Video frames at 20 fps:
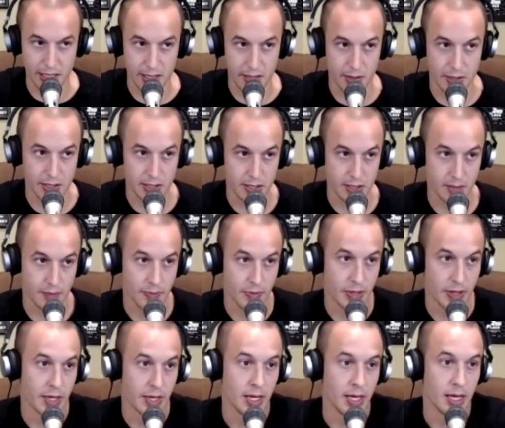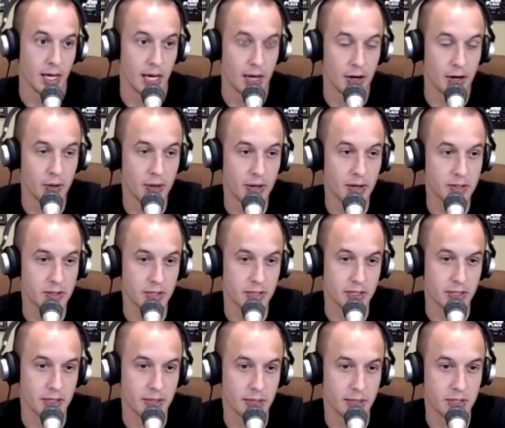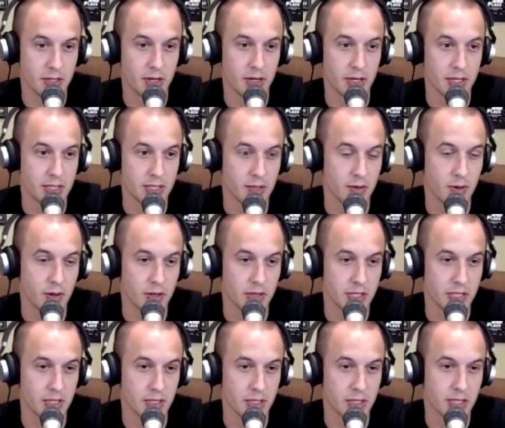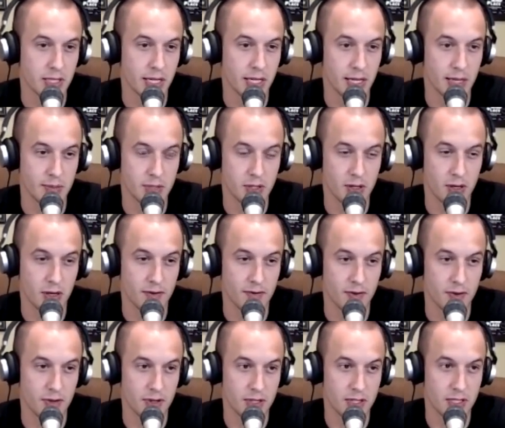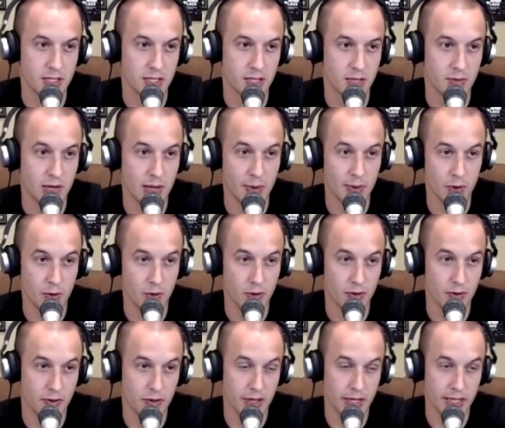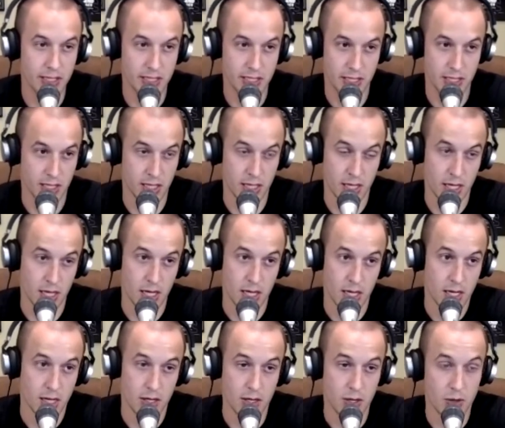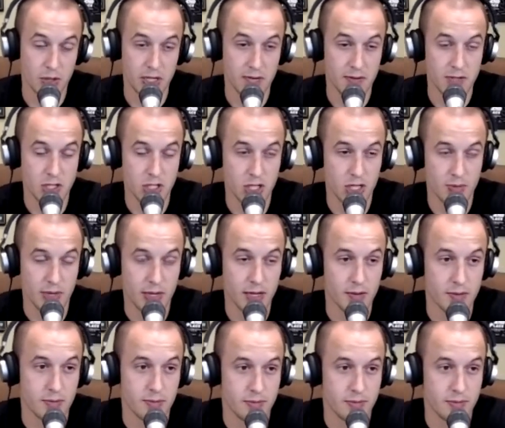noise. So I don't know what I was clicked on. I'm sorry to our listeners, and I'm sorry for this rabbit hole that no one gives a shit about.